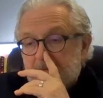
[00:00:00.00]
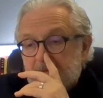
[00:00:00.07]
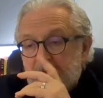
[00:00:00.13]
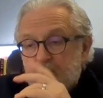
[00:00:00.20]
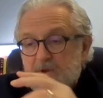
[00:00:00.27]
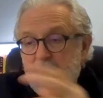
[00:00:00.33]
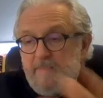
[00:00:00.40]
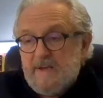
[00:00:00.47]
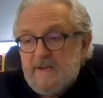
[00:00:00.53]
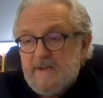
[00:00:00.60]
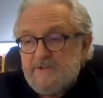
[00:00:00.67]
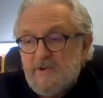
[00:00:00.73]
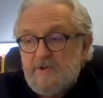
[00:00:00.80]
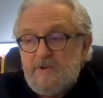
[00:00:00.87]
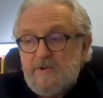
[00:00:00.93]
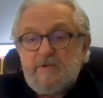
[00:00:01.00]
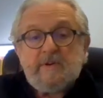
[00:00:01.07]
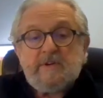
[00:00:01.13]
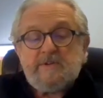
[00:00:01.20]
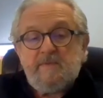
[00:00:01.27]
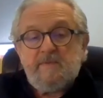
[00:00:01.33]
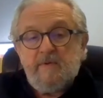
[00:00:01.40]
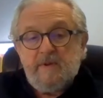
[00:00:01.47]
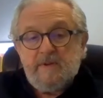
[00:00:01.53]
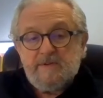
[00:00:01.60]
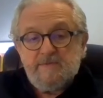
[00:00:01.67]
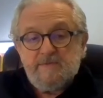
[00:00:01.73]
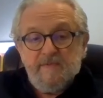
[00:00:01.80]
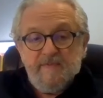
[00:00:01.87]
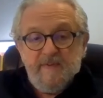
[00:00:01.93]
Elke, based on your experience
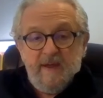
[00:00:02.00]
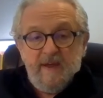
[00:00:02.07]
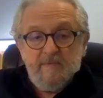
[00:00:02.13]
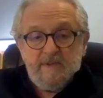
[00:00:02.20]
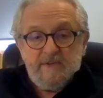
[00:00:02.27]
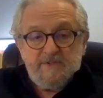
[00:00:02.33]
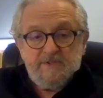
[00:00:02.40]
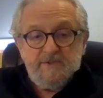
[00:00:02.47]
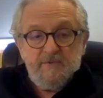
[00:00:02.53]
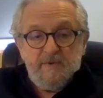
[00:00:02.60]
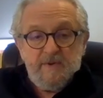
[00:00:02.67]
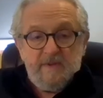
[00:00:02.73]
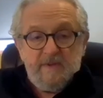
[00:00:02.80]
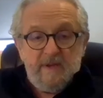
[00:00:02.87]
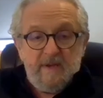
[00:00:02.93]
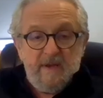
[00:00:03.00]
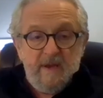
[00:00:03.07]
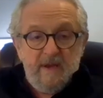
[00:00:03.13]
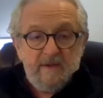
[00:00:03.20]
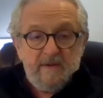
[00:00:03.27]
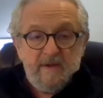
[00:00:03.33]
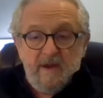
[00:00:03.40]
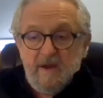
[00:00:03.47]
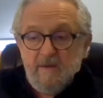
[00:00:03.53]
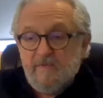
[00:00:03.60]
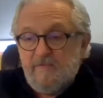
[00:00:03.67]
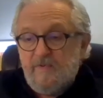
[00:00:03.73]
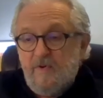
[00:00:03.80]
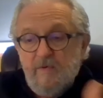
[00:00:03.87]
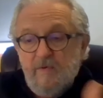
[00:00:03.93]
with family during the time
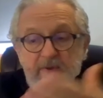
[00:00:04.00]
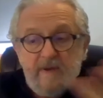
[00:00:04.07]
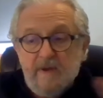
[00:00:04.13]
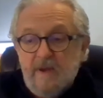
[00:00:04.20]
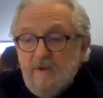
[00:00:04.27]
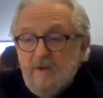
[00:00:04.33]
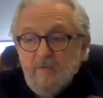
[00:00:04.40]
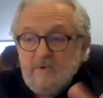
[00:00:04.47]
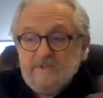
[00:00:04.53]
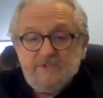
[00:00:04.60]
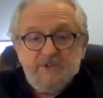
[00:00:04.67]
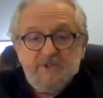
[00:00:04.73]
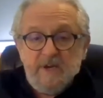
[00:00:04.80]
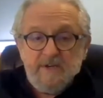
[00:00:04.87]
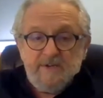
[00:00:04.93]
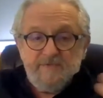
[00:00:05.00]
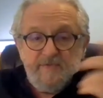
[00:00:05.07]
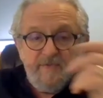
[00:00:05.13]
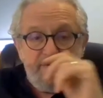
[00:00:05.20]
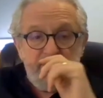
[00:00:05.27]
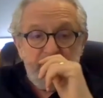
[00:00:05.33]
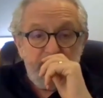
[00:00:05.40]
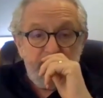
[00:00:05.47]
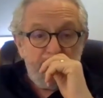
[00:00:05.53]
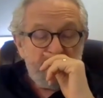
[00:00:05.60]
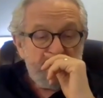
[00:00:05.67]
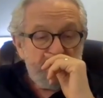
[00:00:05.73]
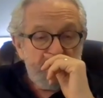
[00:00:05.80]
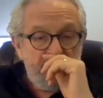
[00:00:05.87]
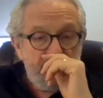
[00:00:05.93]
of COVID, what's changed for you?
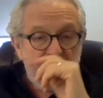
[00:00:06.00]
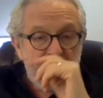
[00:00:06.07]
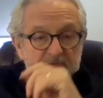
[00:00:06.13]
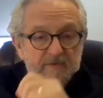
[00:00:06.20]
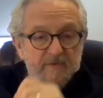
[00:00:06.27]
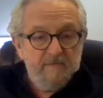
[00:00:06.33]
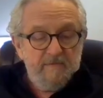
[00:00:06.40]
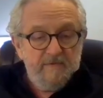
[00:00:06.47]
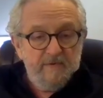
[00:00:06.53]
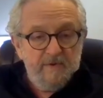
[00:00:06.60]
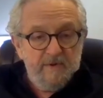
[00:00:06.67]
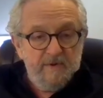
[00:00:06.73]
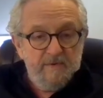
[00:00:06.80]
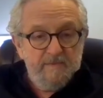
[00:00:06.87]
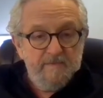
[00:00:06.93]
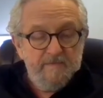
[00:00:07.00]
What's been confirmed for you?